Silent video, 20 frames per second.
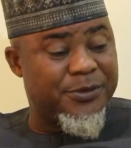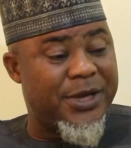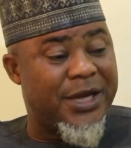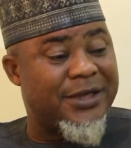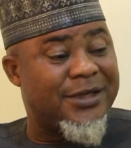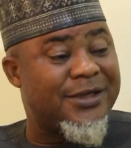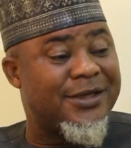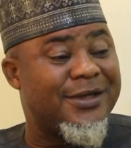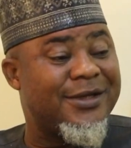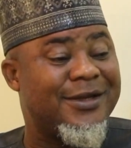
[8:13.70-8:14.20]

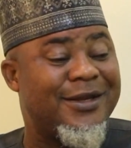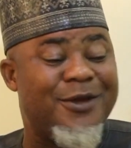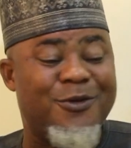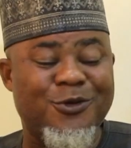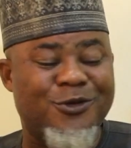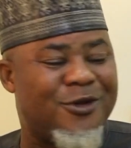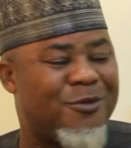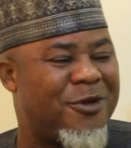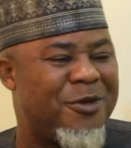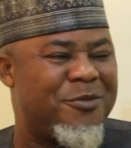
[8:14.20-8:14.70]
that they
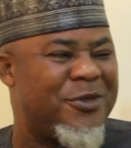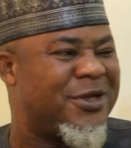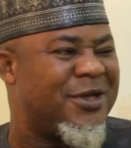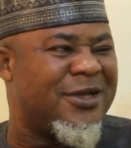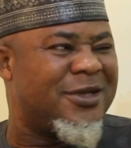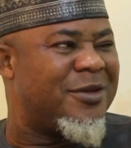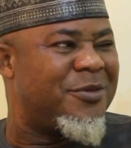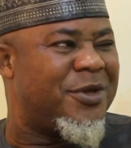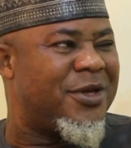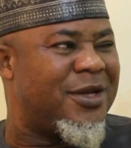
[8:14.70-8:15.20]
will summon
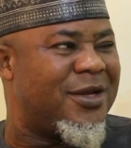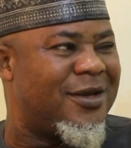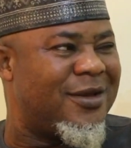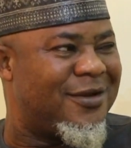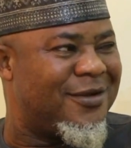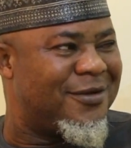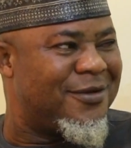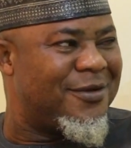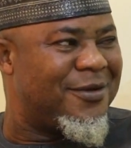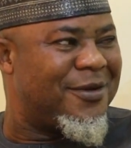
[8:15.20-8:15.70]
meetings
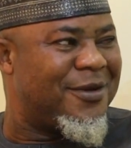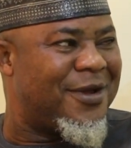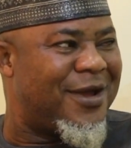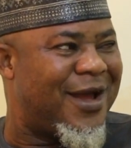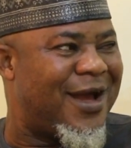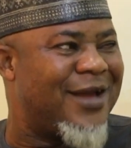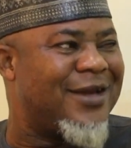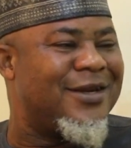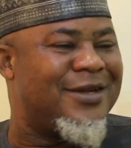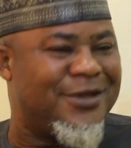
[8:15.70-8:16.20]
immediately
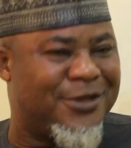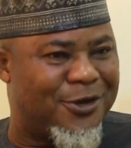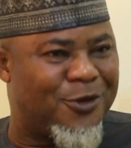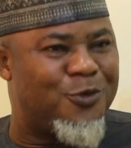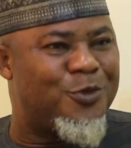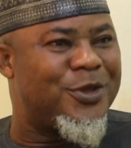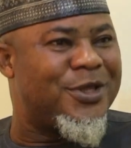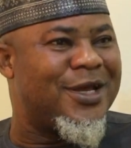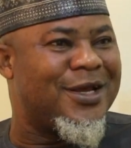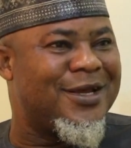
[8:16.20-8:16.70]
and this
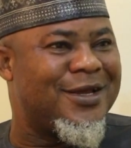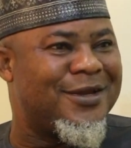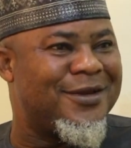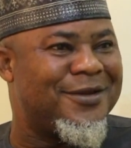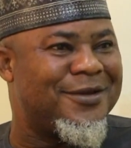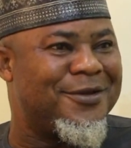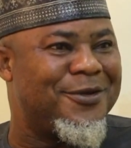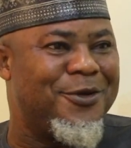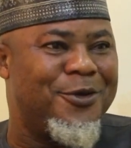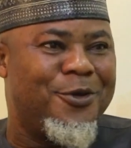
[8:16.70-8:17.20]
one will be taken.
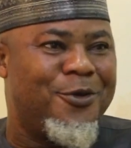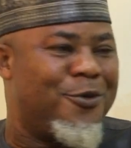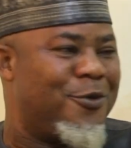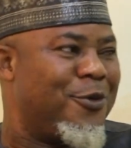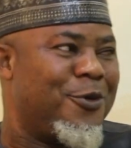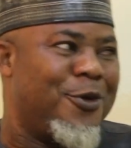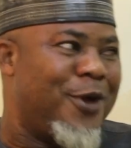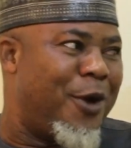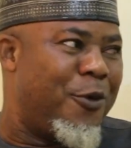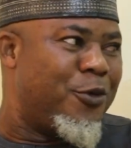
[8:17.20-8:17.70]
You
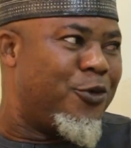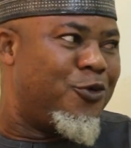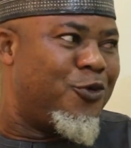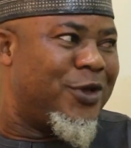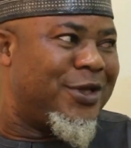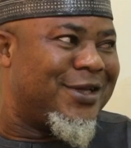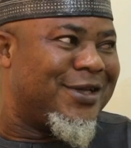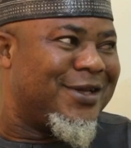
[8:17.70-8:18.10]
know how we do it.